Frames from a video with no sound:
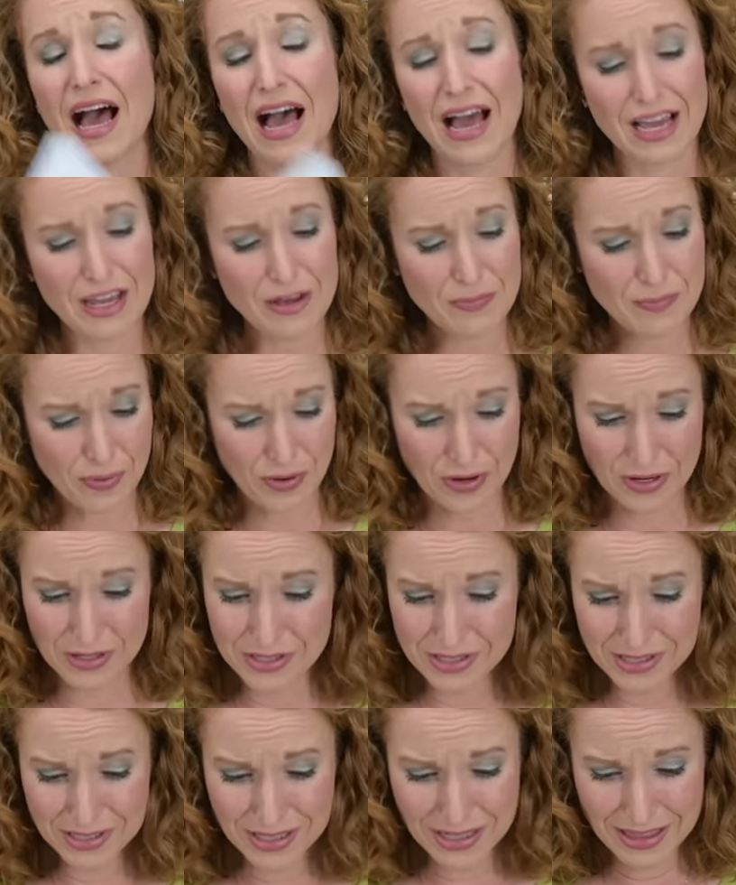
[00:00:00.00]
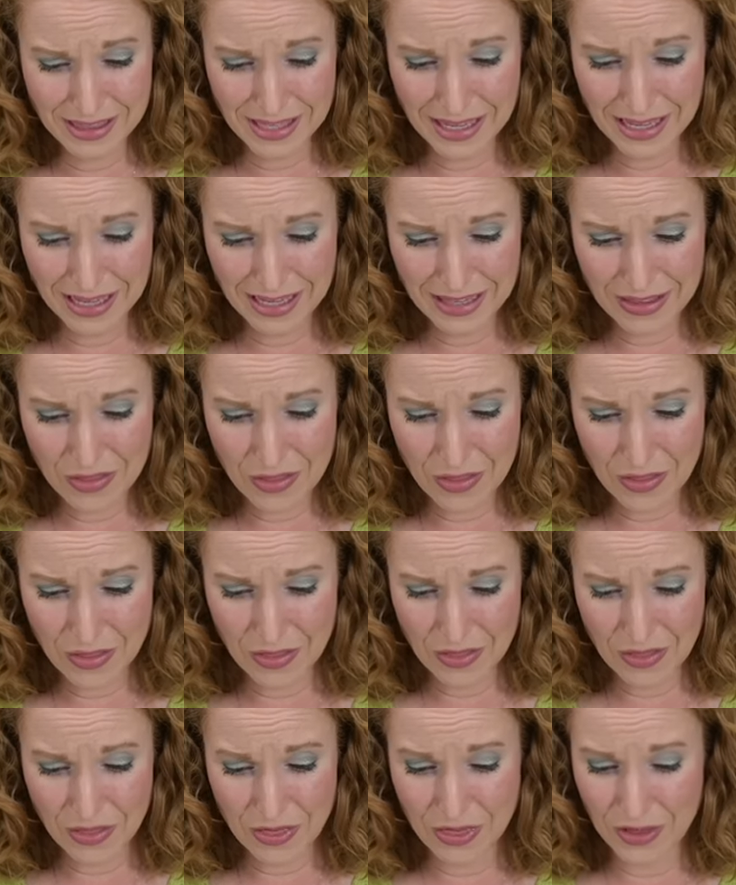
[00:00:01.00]
I personally think
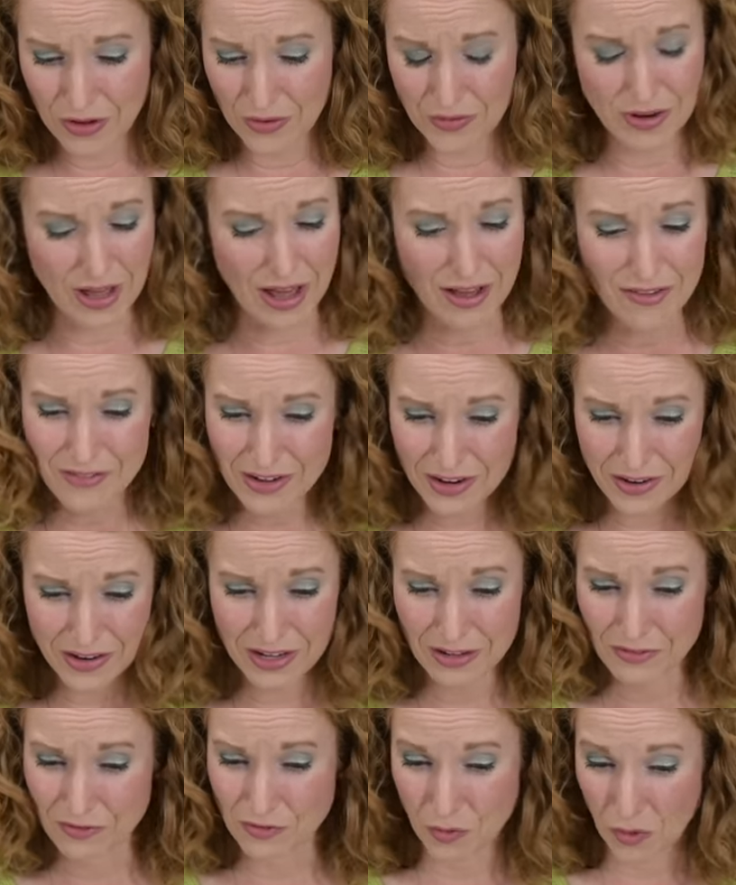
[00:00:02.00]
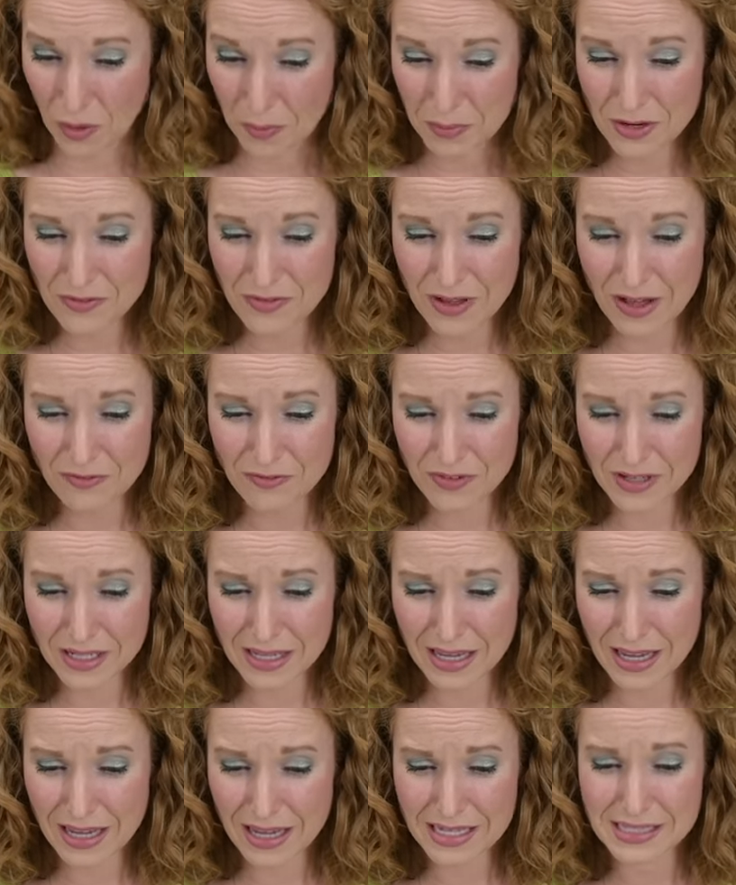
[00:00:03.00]
they're not very informative outfit
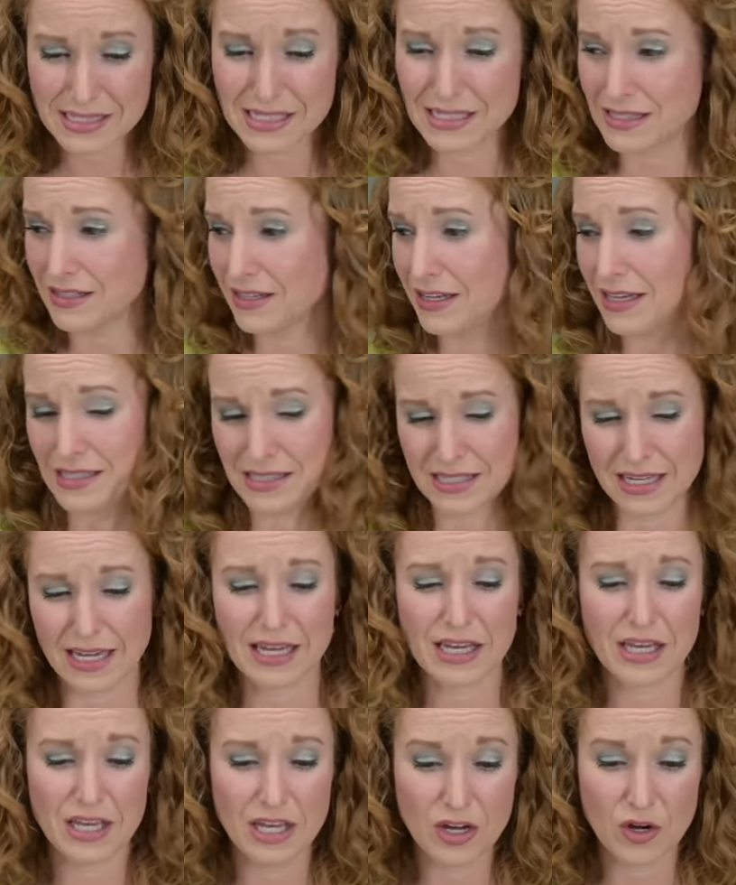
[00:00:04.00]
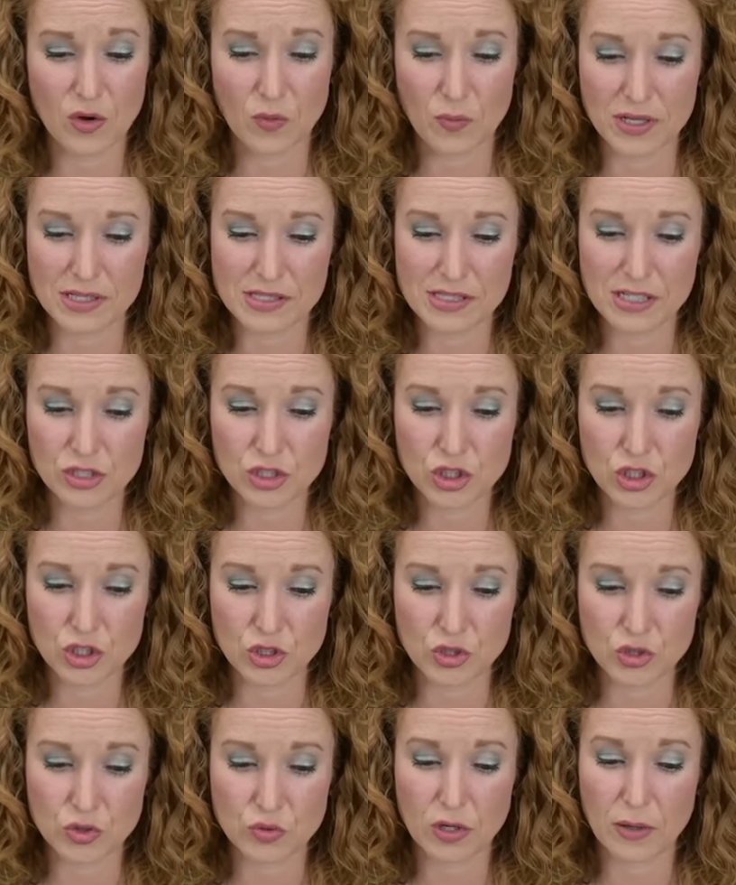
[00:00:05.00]
guides. It's, it's like, here, we sent
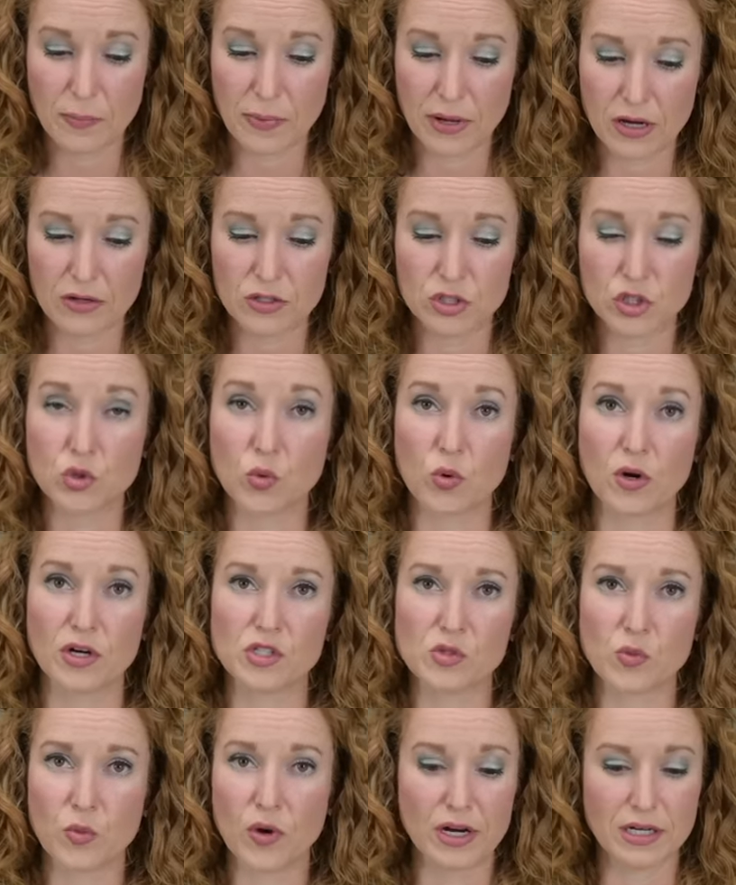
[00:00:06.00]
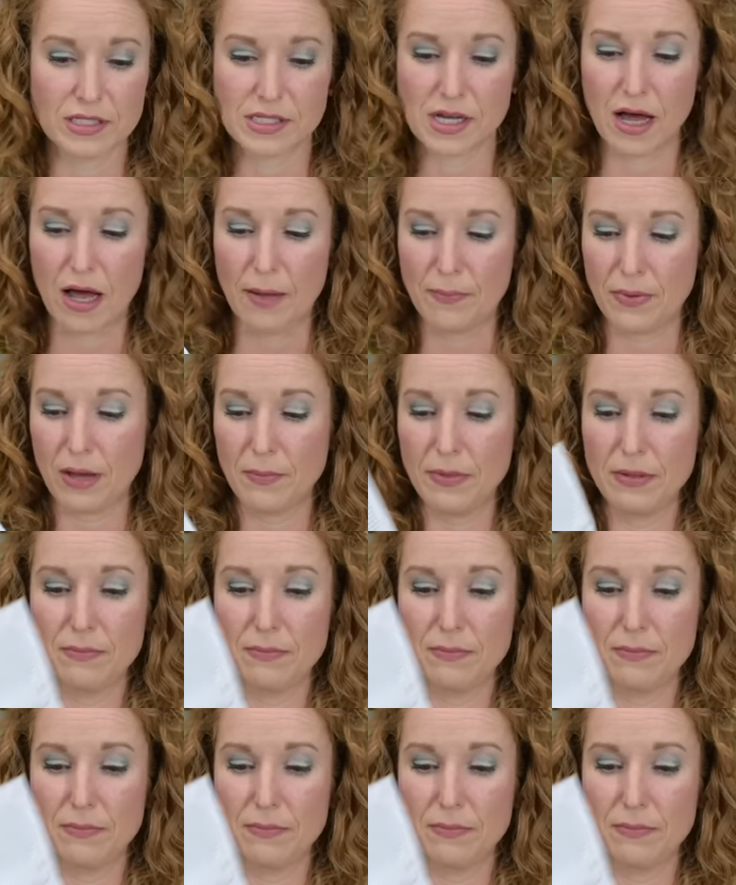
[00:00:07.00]
you a pair of shorts, wear a top. I